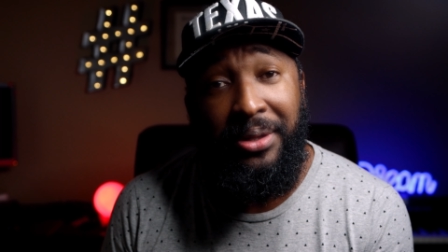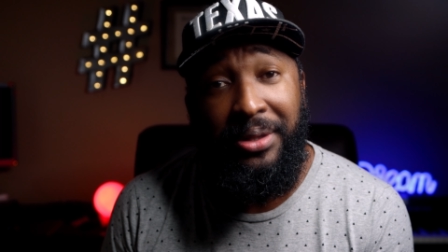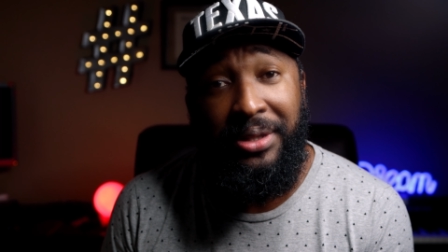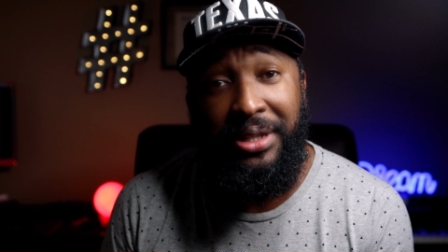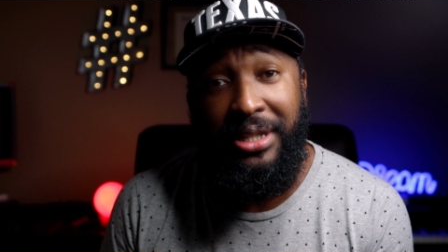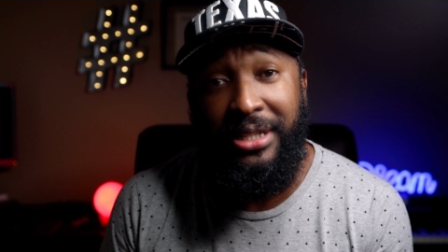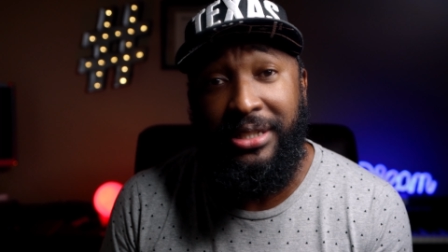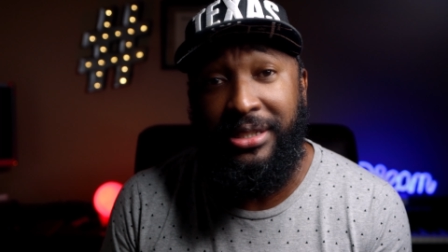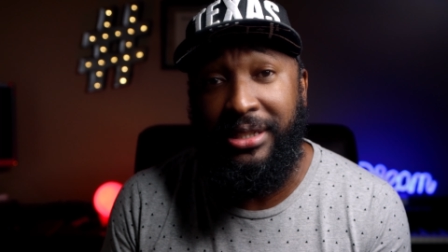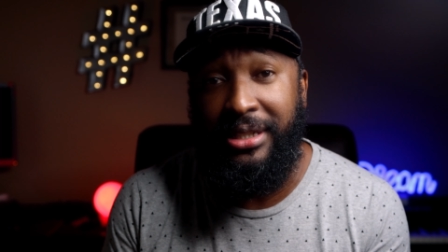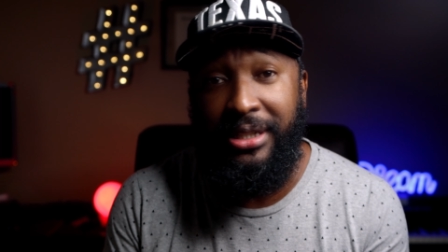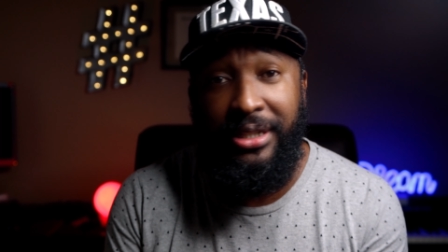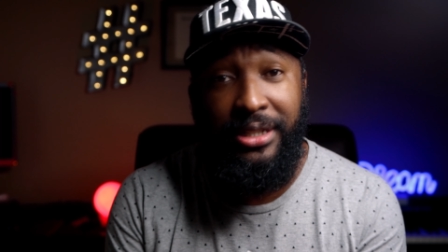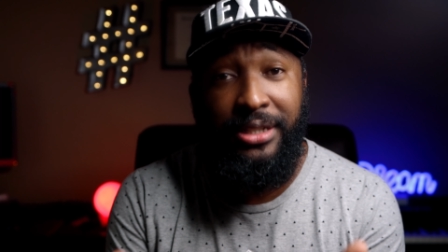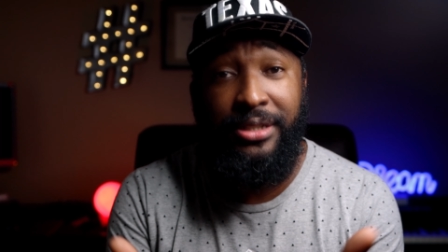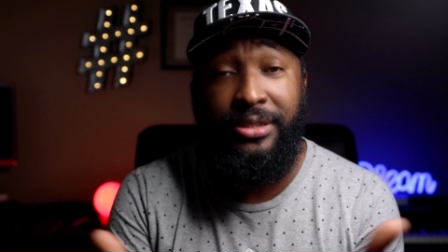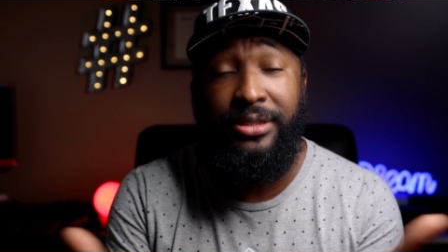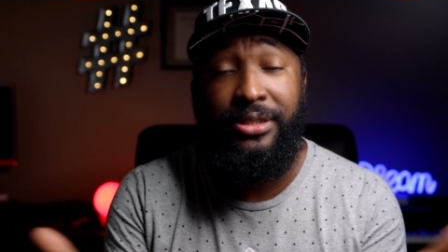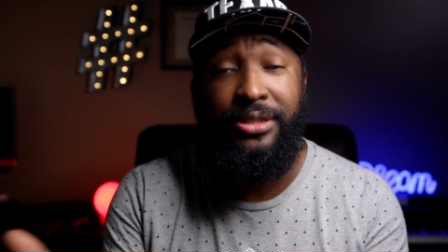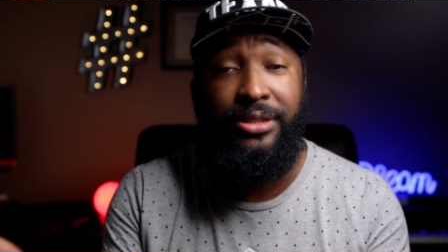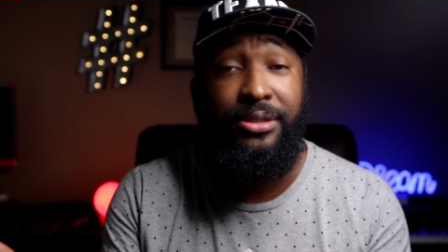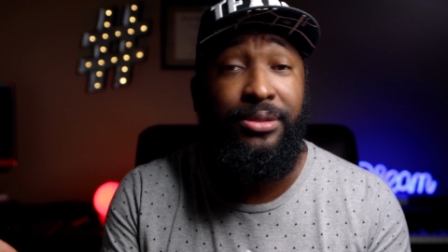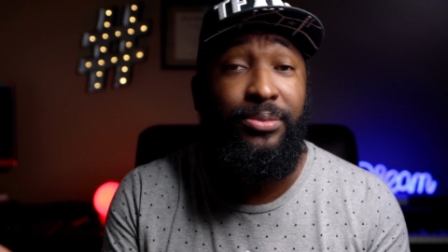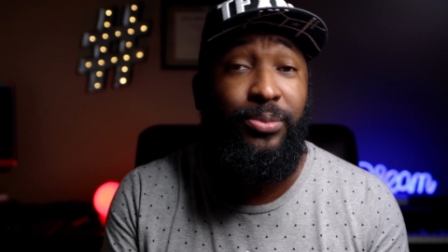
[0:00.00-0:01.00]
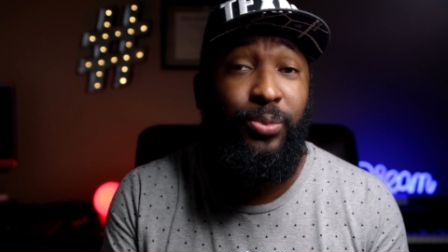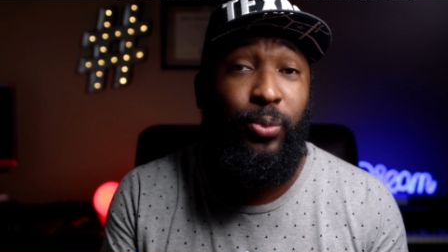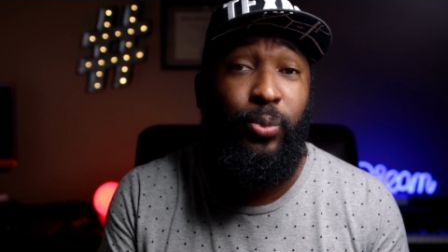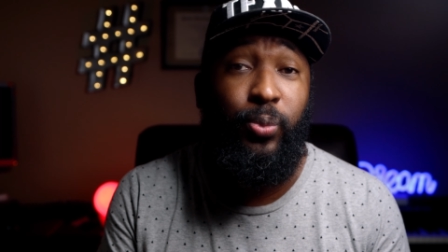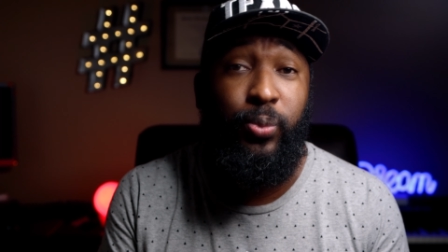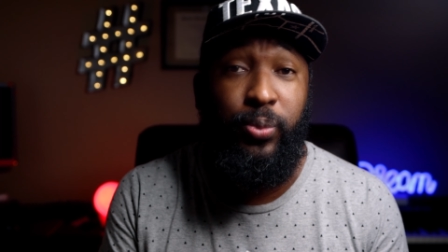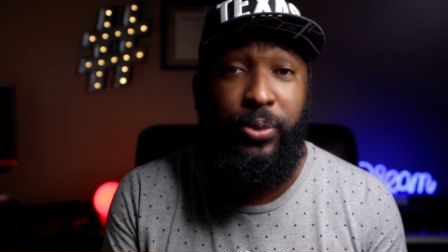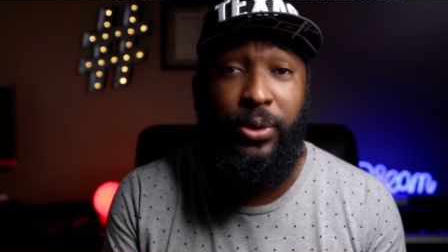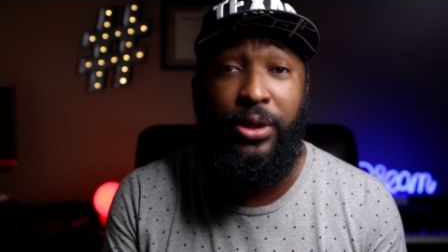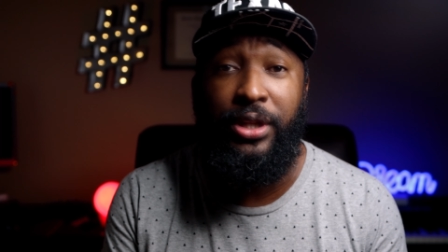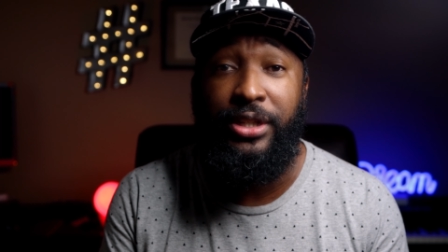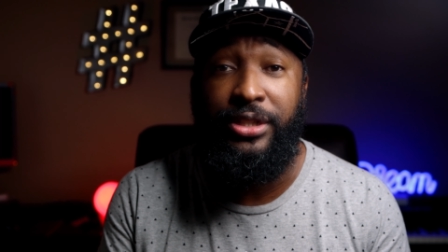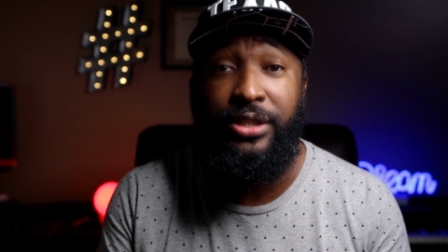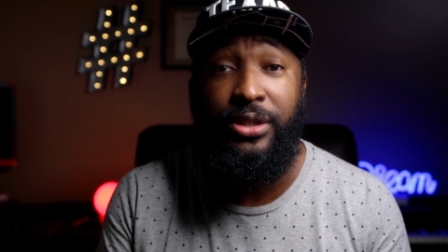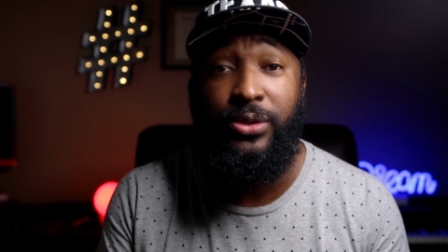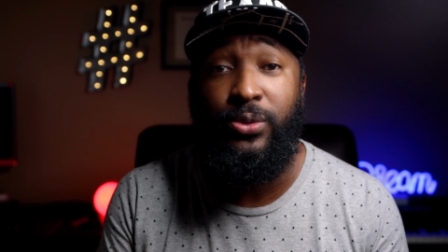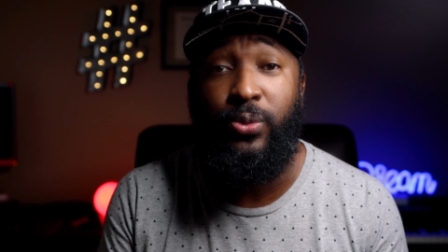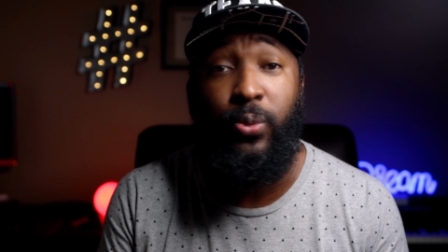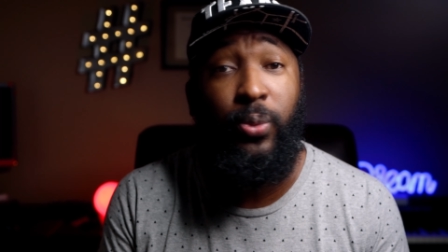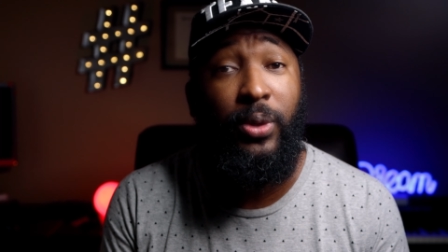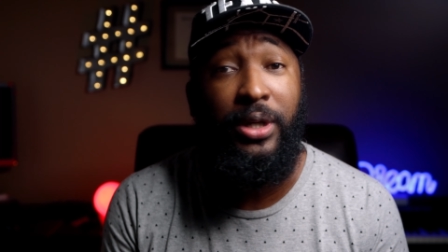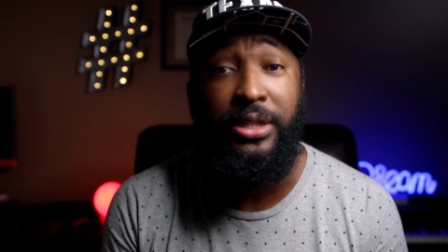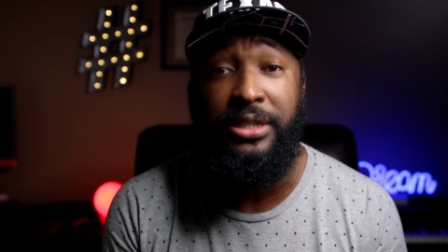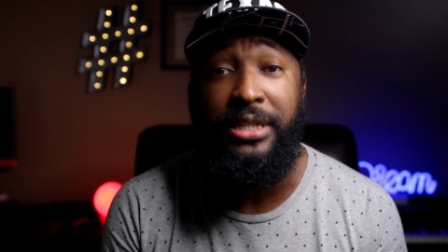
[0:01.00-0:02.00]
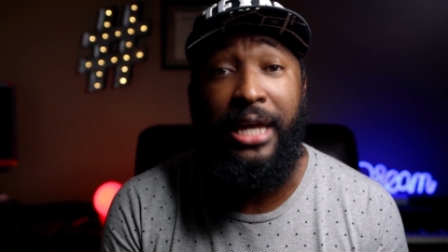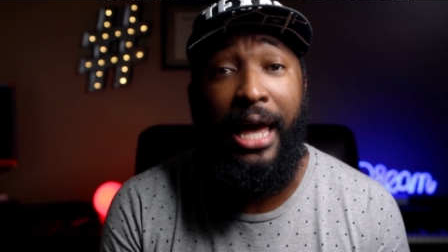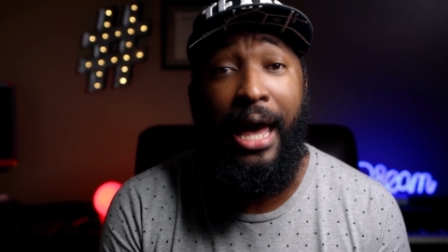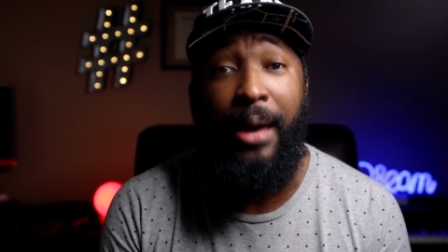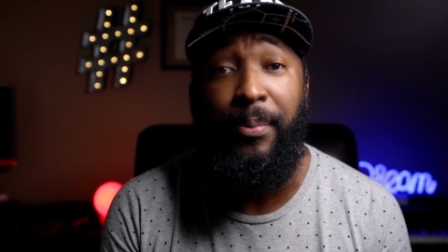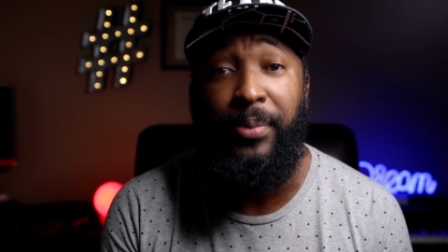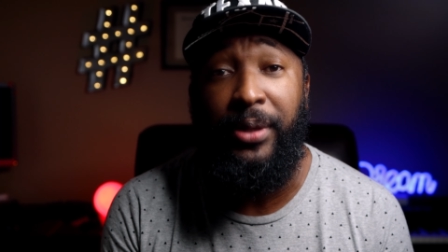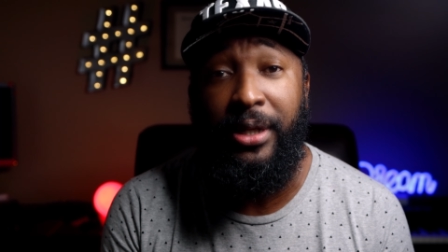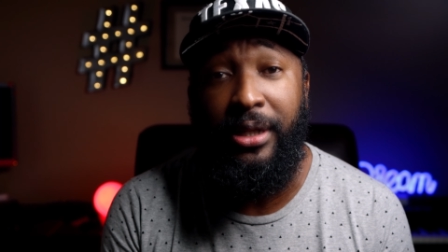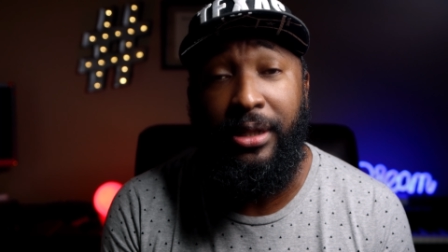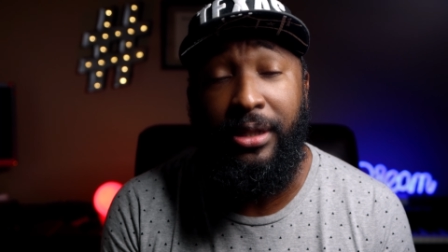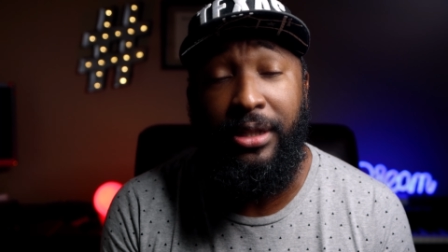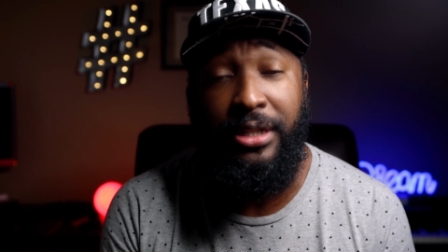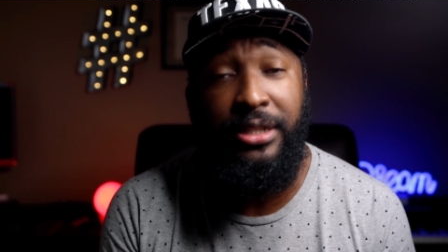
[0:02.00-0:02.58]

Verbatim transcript: This is this is what's happening.